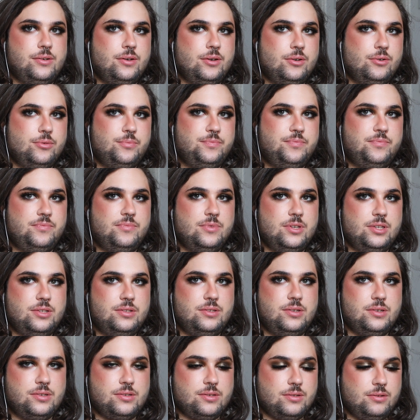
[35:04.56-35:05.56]
so I hope
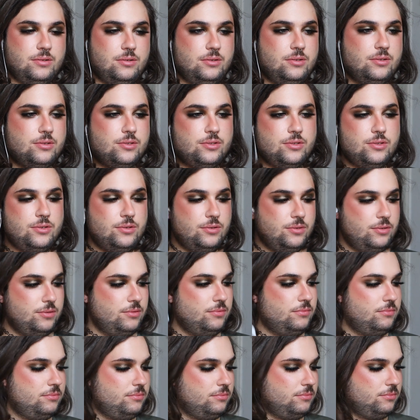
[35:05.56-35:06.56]
it doesn't look
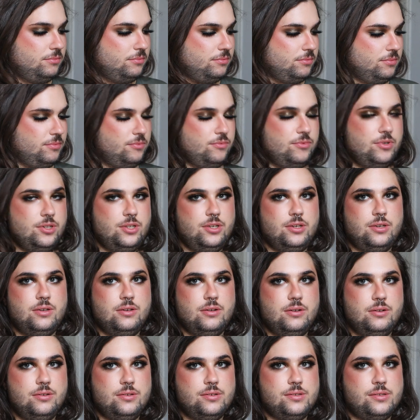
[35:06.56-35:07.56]
too
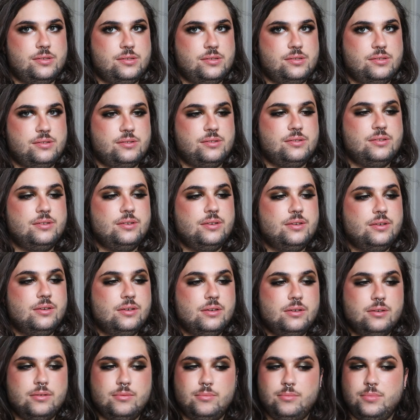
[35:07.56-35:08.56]
ridiculous.
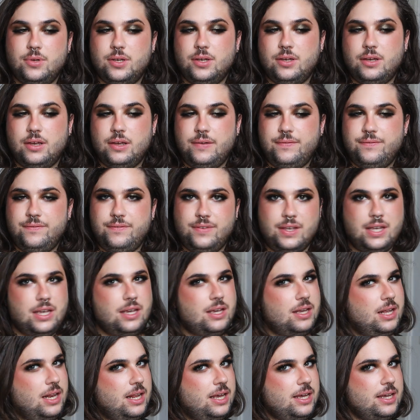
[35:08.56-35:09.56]
But I
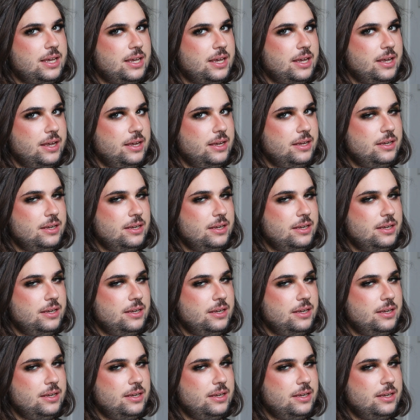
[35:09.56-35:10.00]
think like